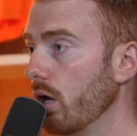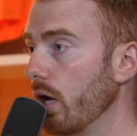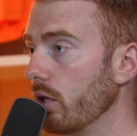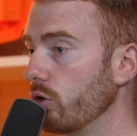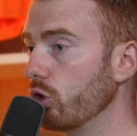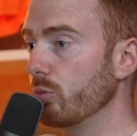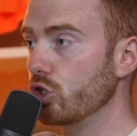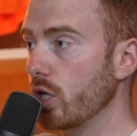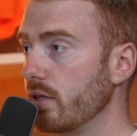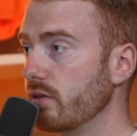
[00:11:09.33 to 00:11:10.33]
and you're going to be
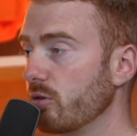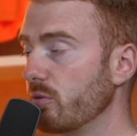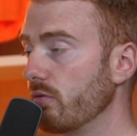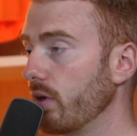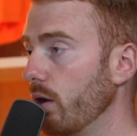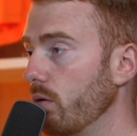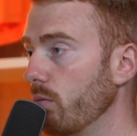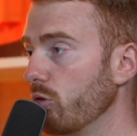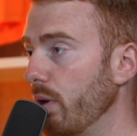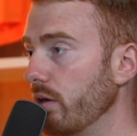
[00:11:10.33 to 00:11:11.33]
chasing specific
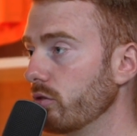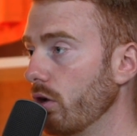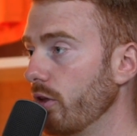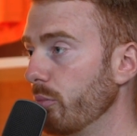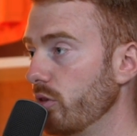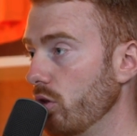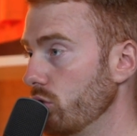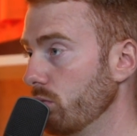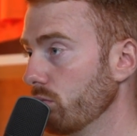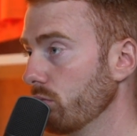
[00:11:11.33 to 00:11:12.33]
outcomes based on their position.